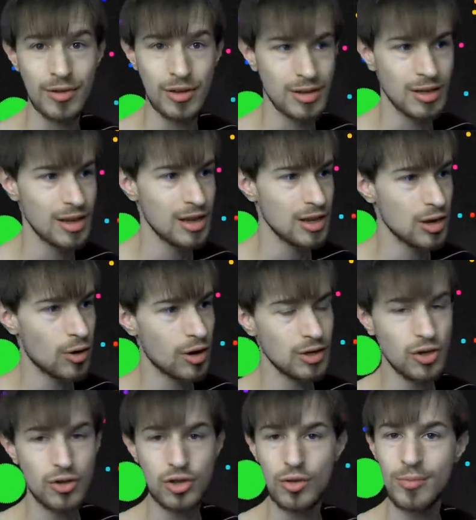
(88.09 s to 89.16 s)
You know, on
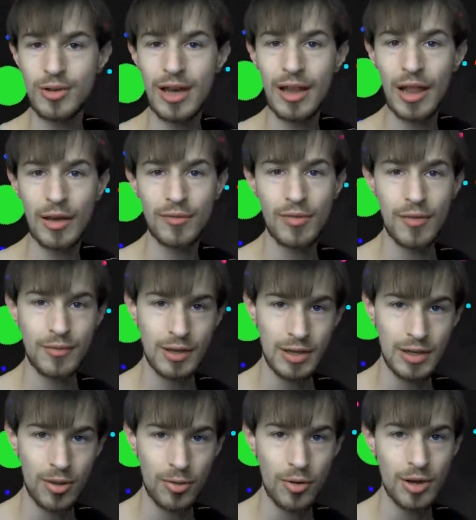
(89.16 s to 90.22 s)
YouTube, you get like
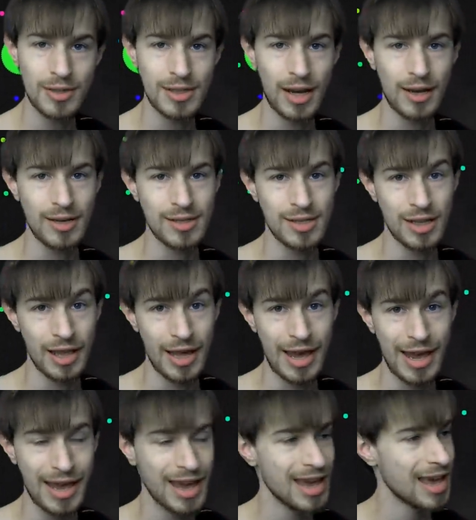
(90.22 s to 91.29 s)
15 to 30 seconds
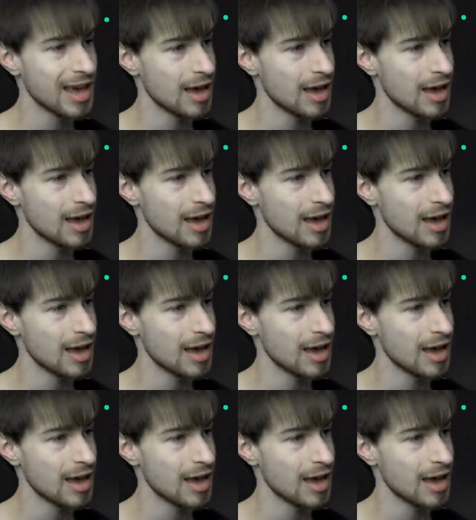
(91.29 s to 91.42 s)
delay.